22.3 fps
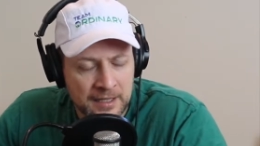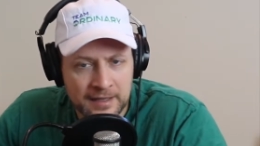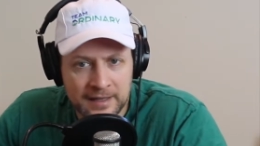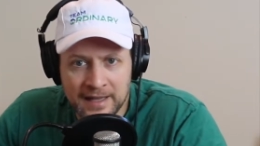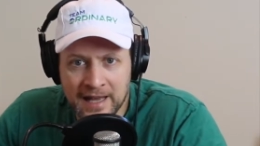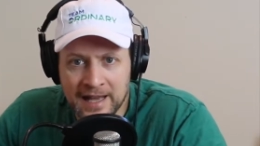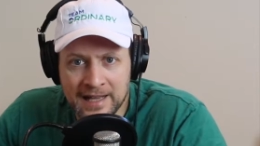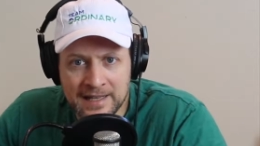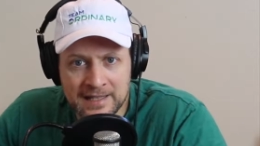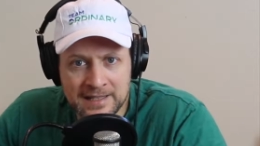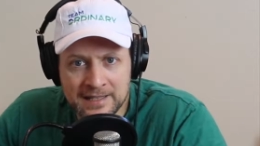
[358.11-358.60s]

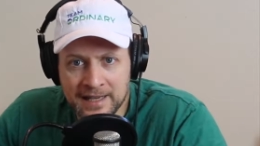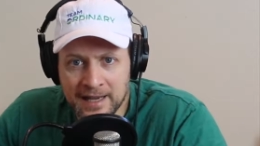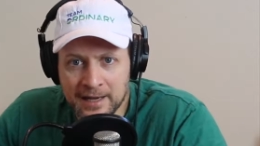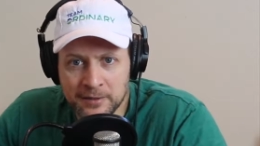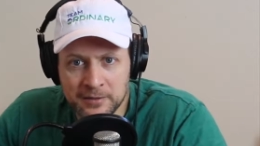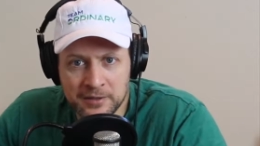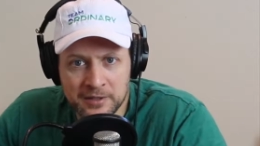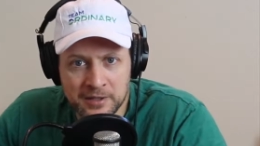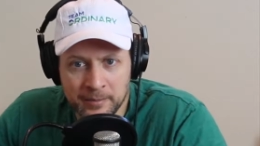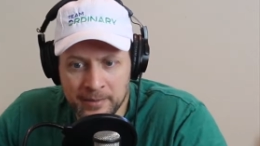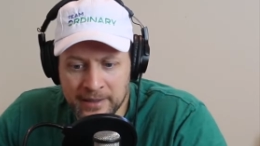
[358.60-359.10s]
That
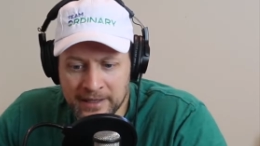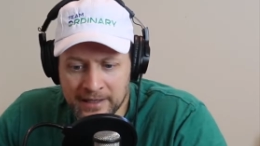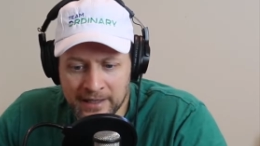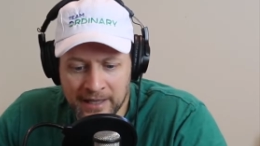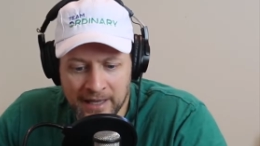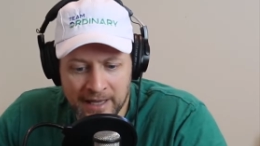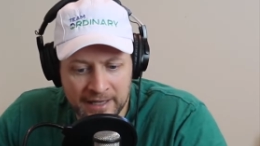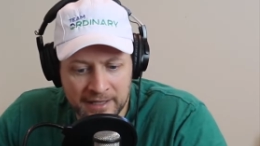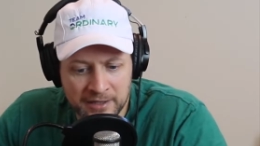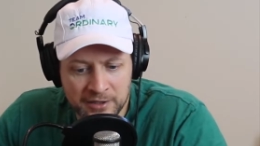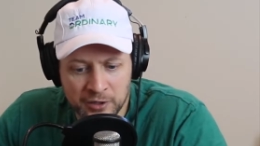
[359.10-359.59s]
sounds to me
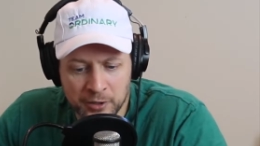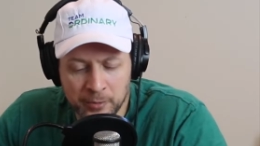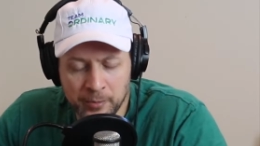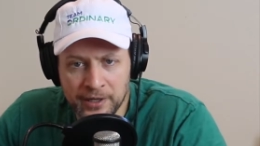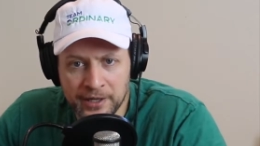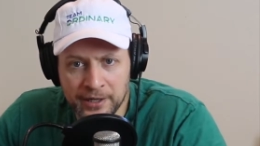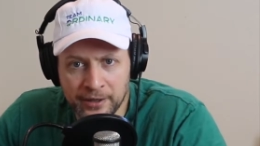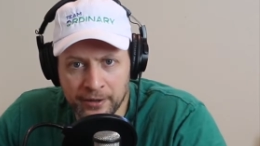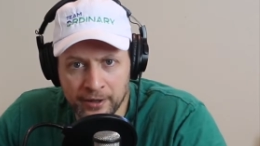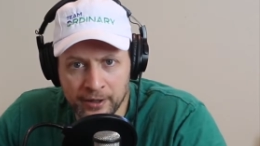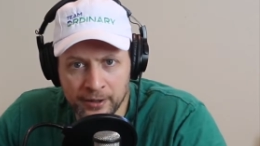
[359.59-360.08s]
like
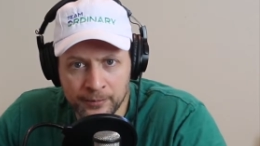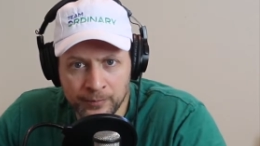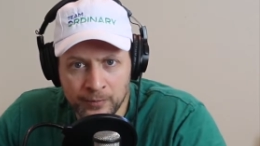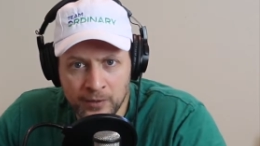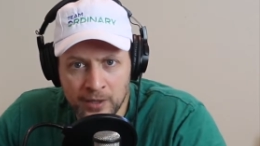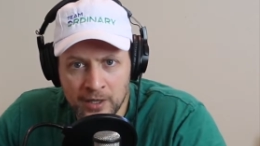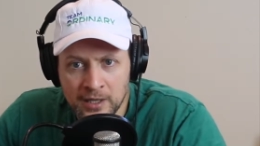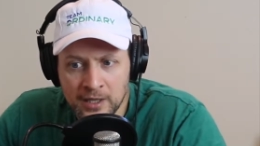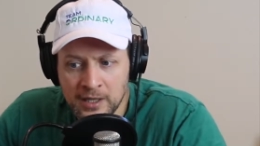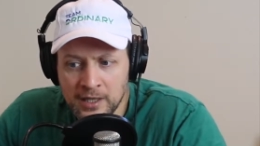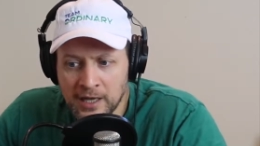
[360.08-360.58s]
superhero.
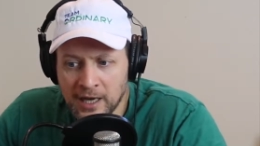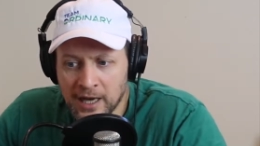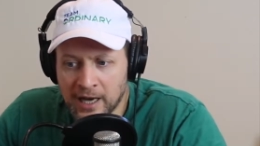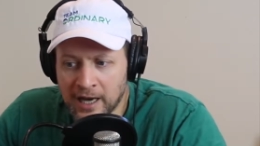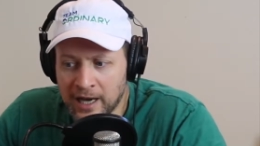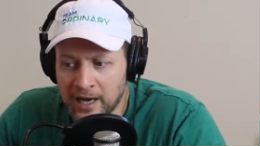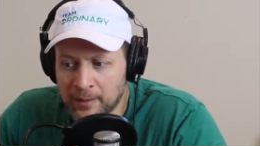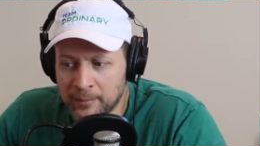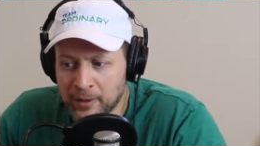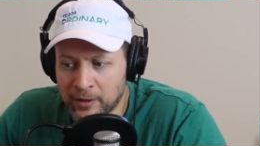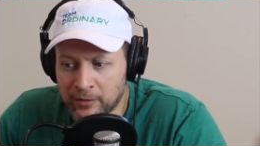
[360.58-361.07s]

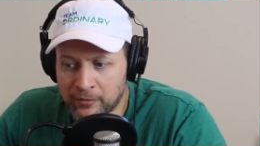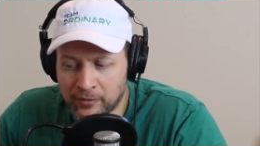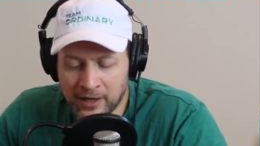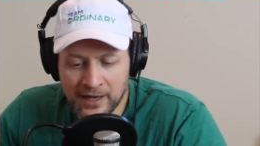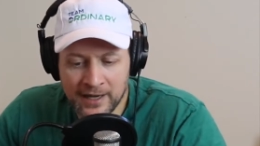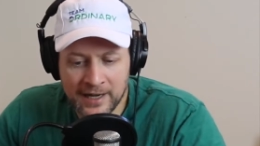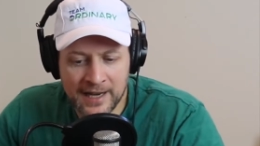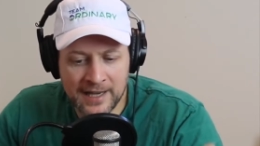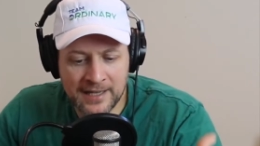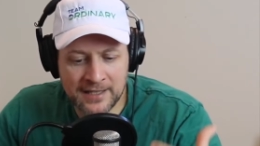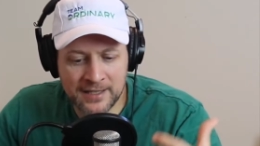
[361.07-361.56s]
But
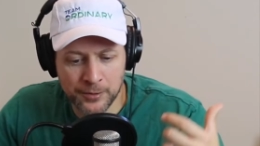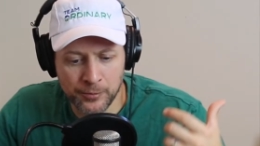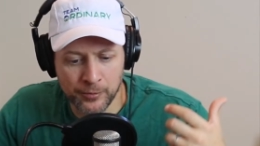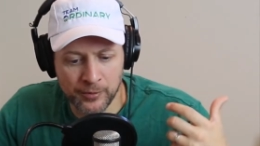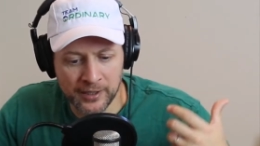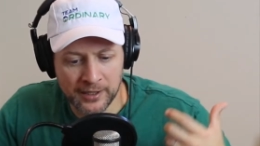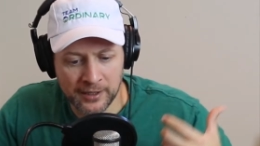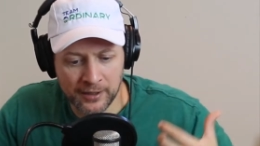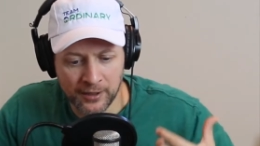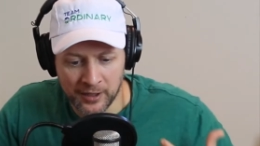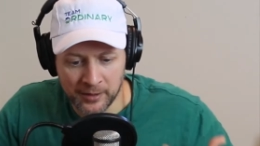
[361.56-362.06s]
Ron has this
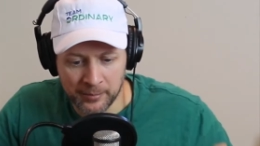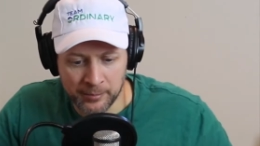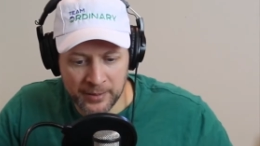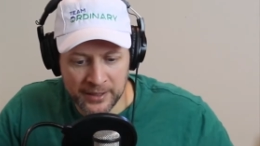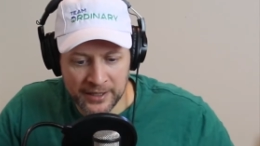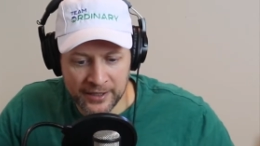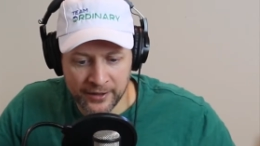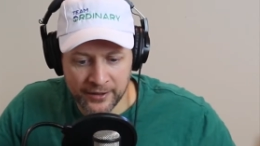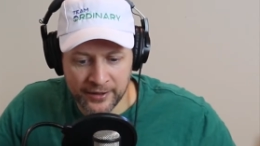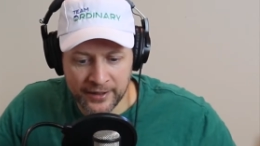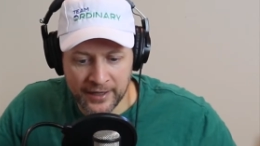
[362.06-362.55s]
really long
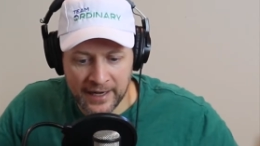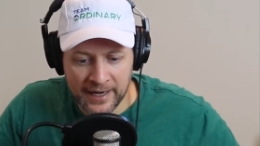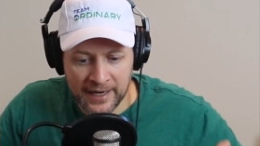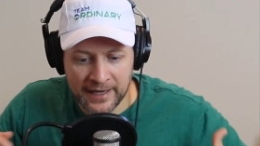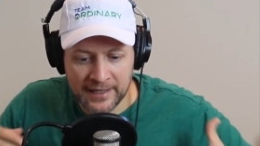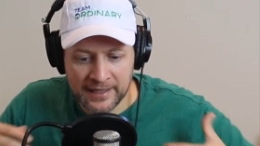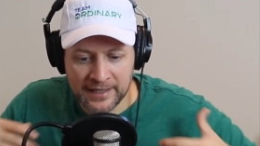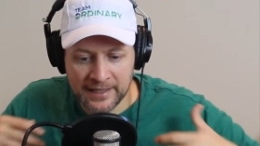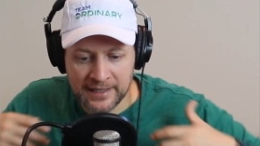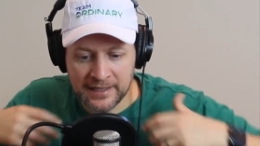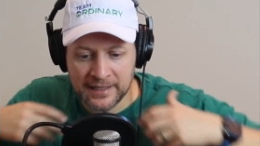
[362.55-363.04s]
beard
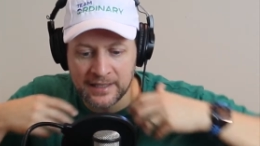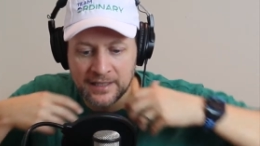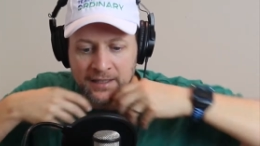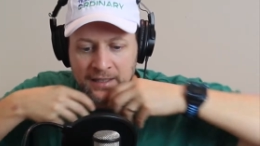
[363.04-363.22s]
and he